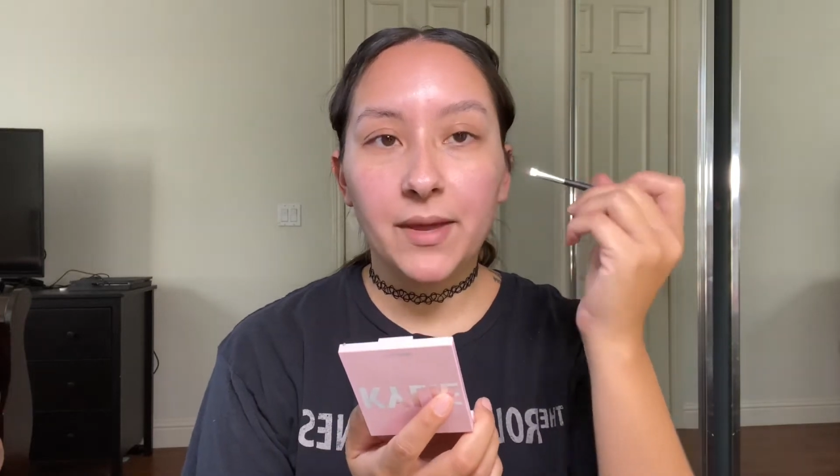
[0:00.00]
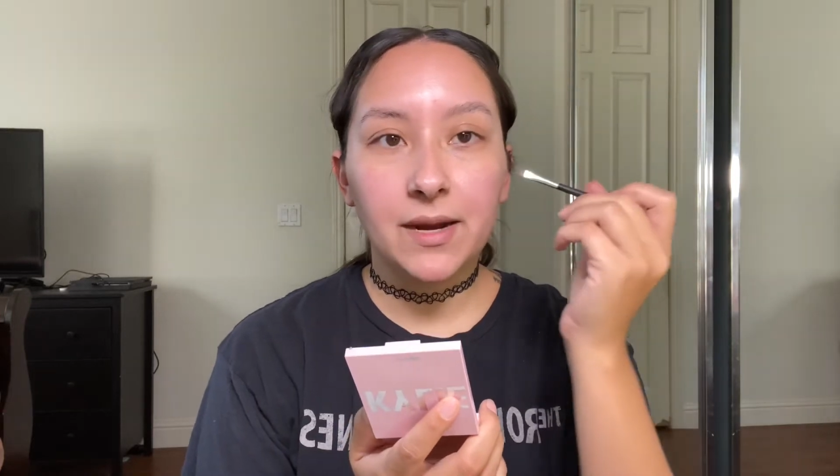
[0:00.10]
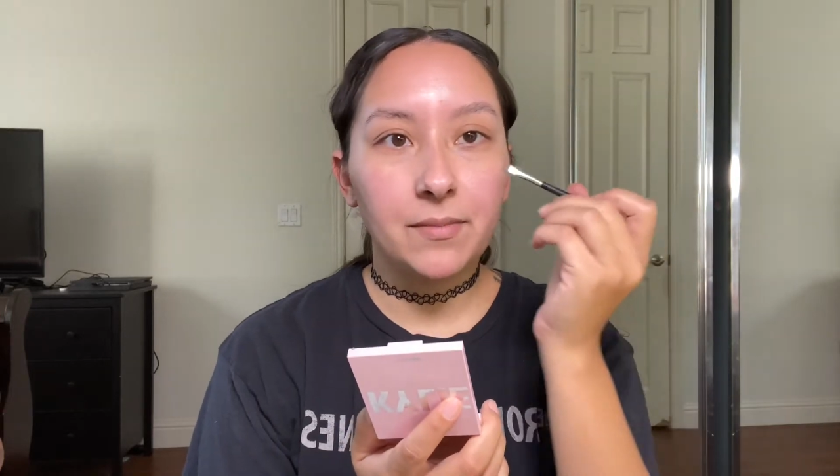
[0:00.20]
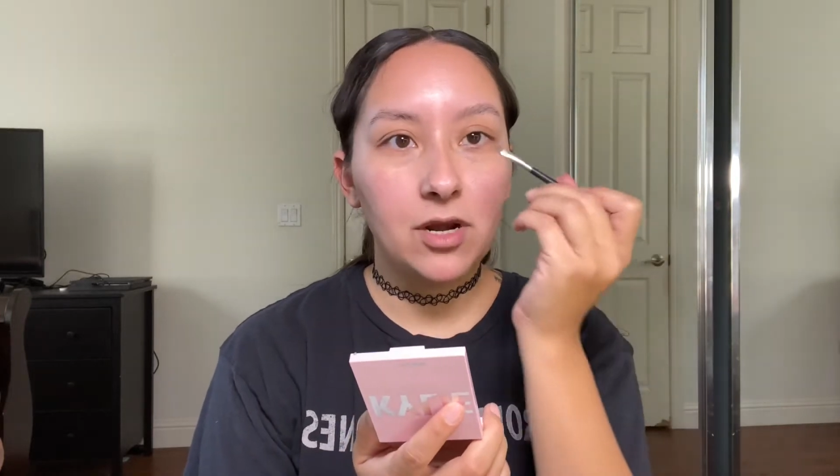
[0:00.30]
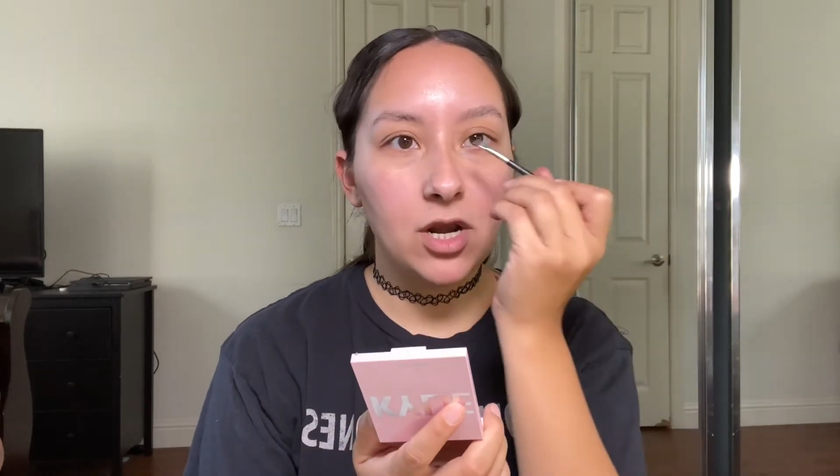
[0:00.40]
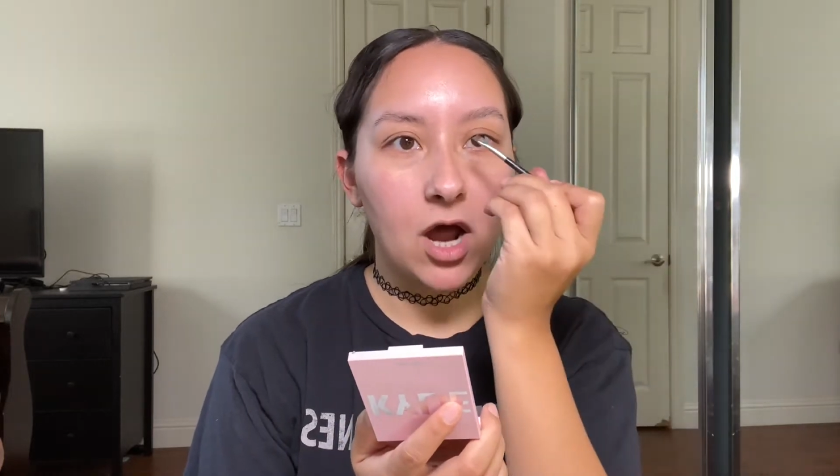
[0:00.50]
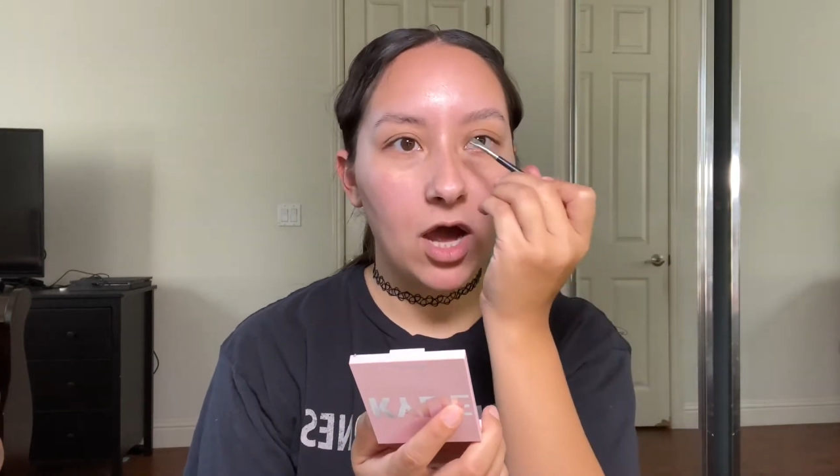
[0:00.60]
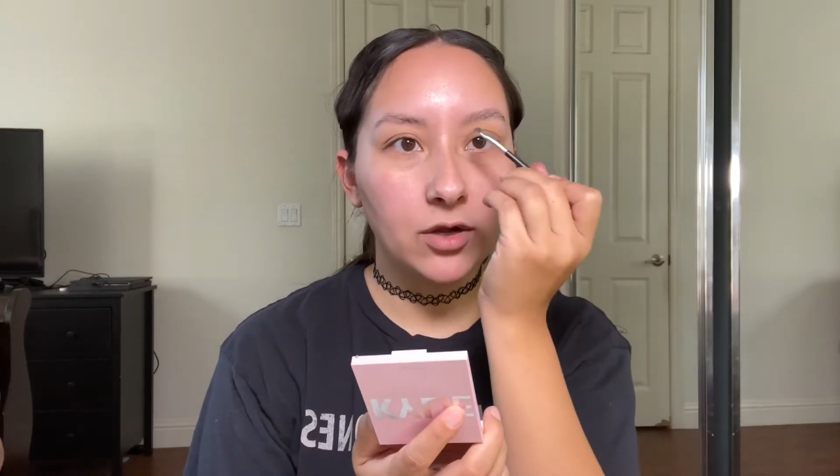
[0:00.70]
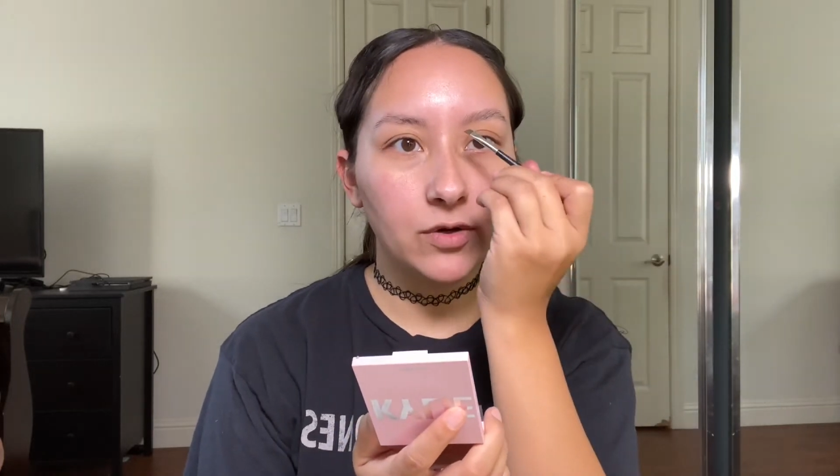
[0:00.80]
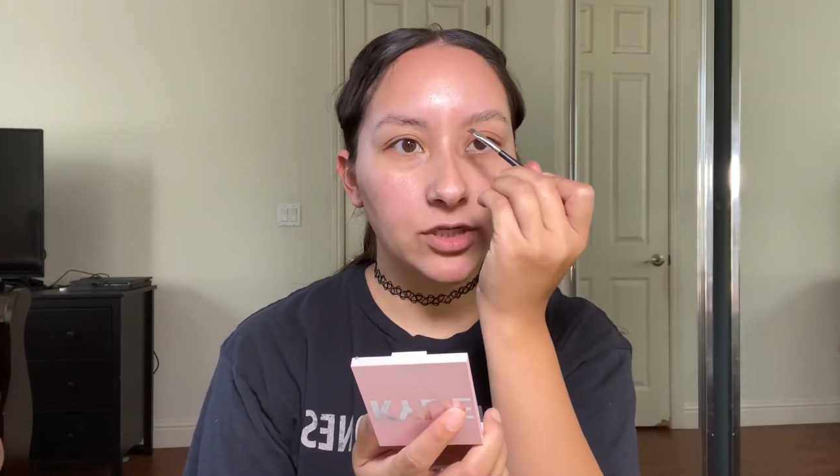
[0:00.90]
And I'm
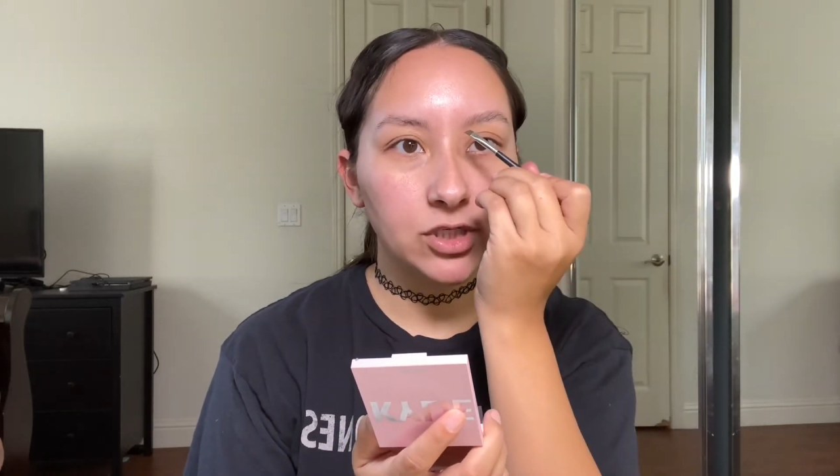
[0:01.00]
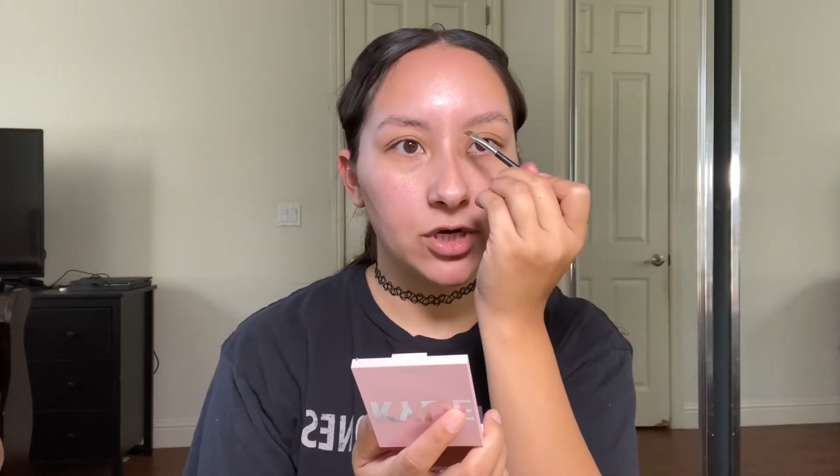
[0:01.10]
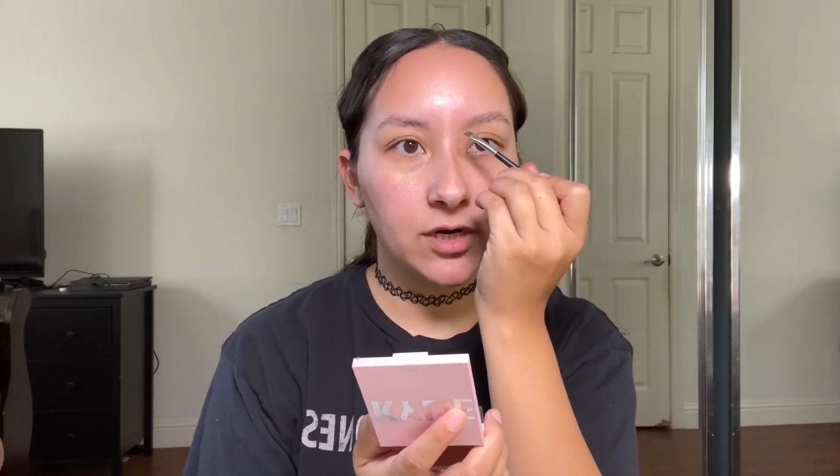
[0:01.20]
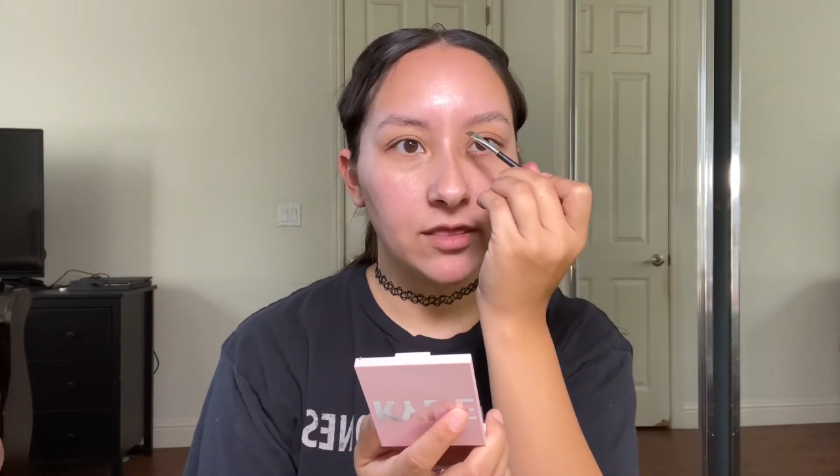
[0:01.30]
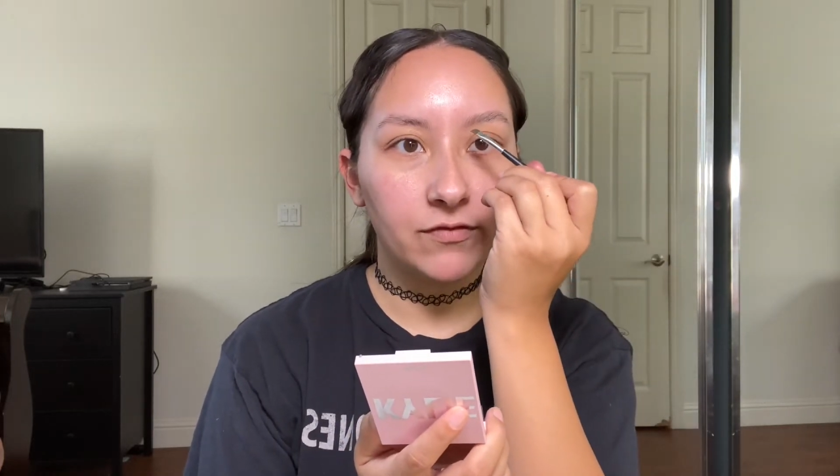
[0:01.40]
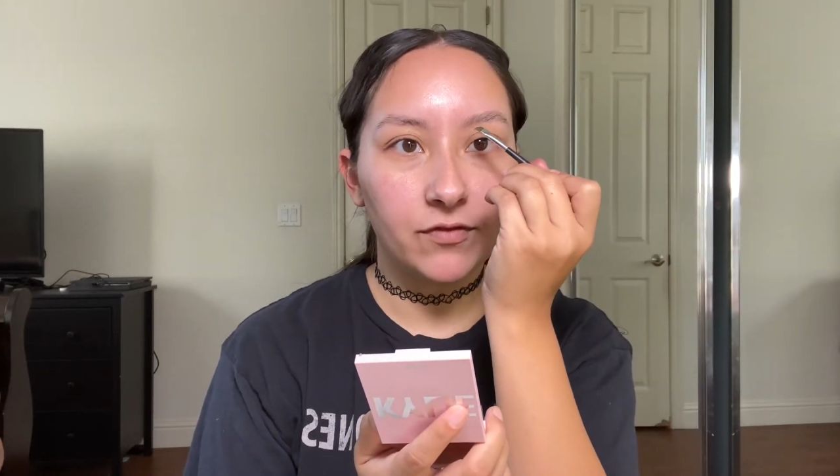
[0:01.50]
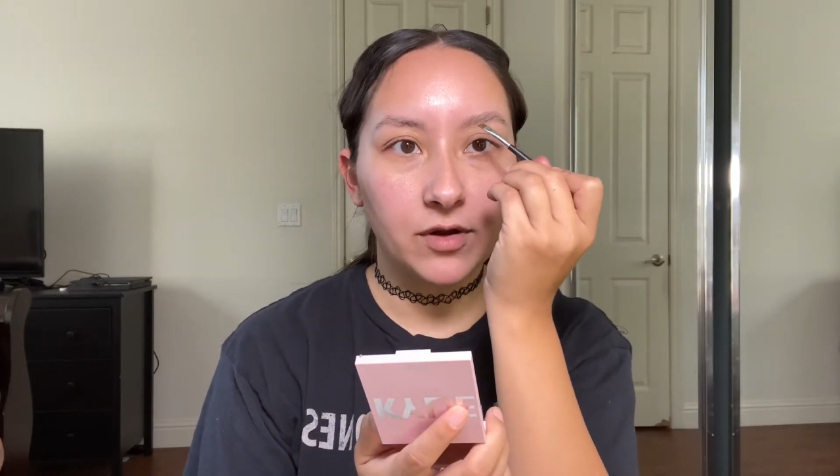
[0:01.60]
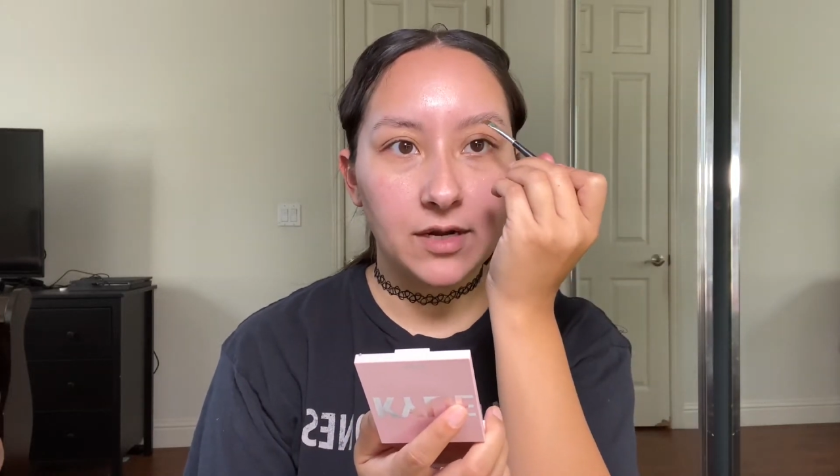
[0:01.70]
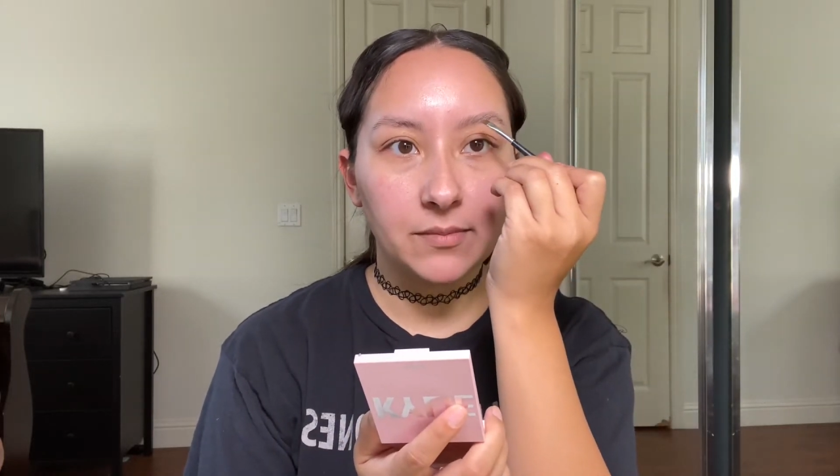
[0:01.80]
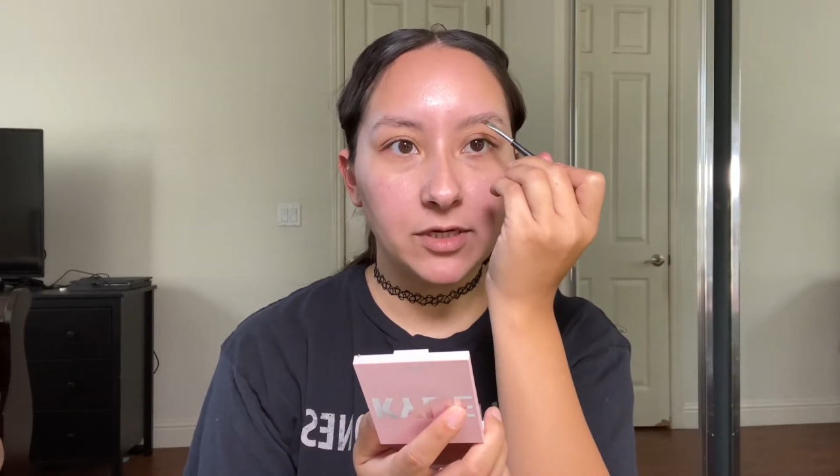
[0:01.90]
not gonna start in the
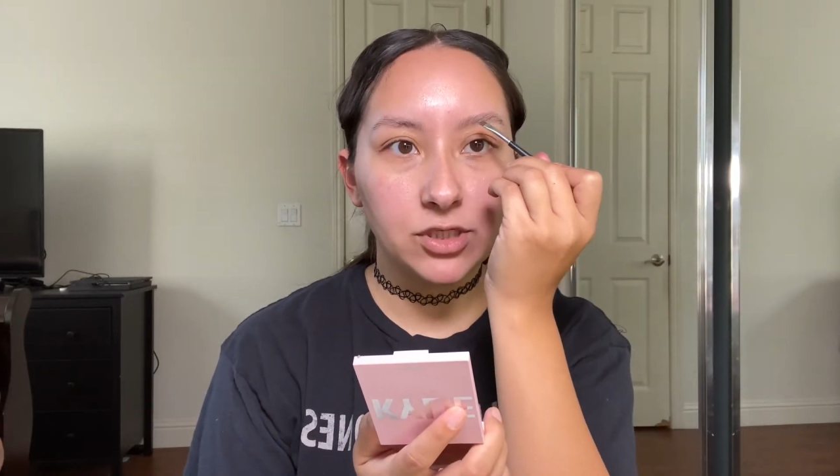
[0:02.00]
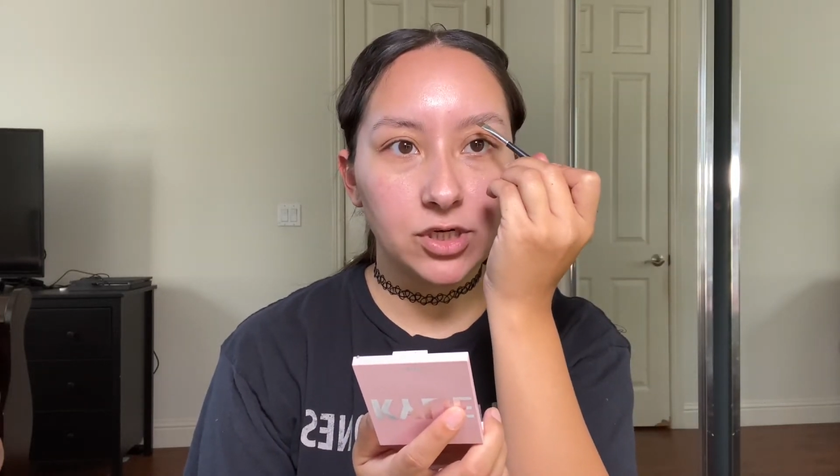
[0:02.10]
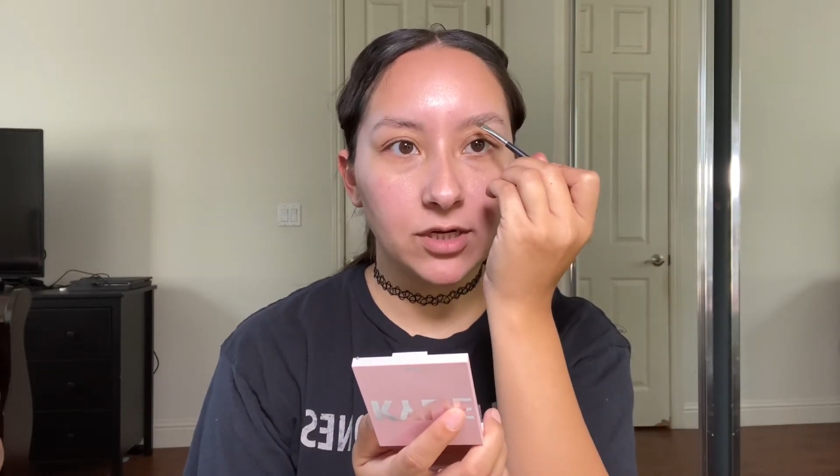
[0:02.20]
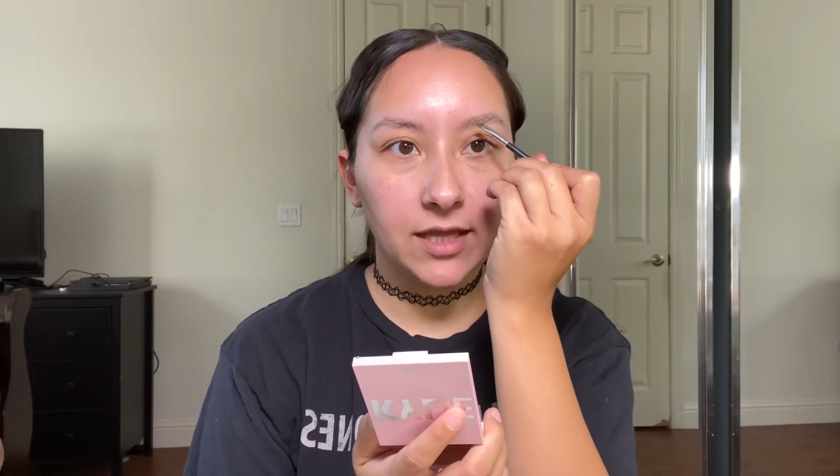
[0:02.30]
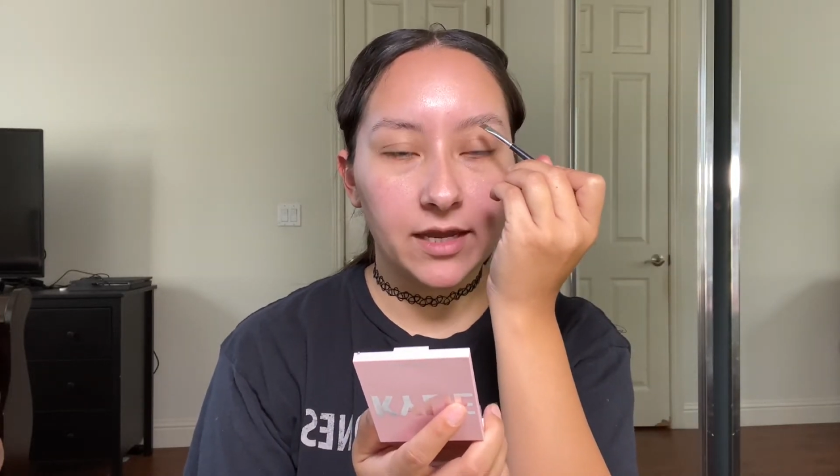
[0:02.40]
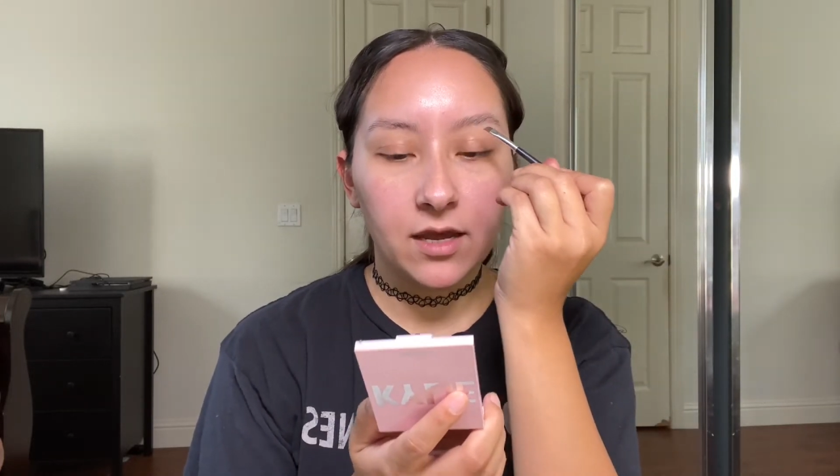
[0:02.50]
front. I'm gonna start like